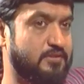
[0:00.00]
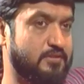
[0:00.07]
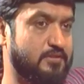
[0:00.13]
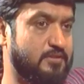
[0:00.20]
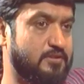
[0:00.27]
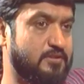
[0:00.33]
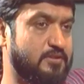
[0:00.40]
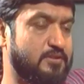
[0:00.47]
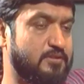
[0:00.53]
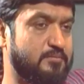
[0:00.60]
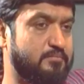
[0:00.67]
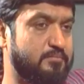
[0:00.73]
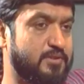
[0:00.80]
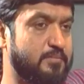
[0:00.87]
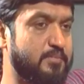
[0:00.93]

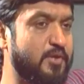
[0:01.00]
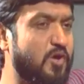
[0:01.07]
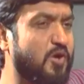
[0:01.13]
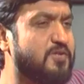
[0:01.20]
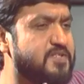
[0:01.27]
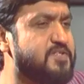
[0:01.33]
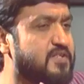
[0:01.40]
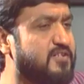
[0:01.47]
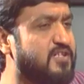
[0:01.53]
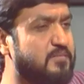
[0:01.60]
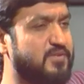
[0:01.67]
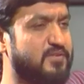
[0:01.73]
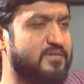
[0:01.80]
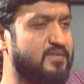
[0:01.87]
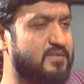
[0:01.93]
But beyond this
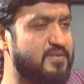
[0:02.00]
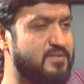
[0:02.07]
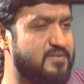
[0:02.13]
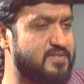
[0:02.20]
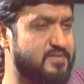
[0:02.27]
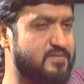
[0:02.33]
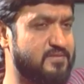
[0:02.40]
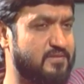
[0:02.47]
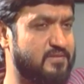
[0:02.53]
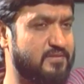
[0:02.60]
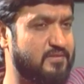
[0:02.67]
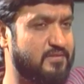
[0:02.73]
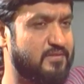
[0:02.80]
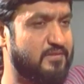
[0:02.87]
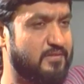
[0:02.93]
agreement, there is
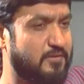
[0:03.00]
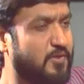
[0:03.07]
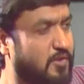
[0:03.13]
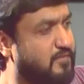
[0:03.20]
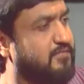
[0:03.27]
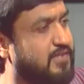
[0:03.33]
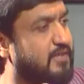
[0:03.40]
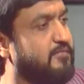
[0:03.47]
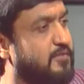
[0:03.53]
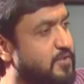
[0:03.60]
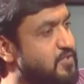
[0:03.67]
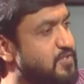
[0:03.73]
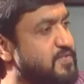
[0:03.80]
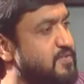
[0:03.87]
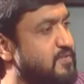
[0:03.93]
a lot of
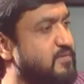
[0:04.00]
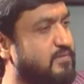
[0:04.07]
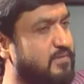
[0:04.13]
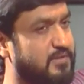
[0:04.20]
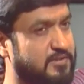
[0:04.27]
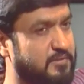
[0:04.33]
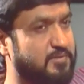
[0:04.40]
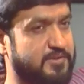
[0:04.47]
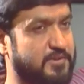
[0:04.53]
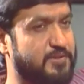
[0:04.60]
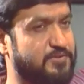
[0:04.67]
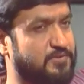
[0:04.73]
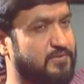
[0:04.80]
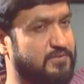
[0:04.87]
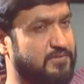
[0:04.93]
divergence in interpretations.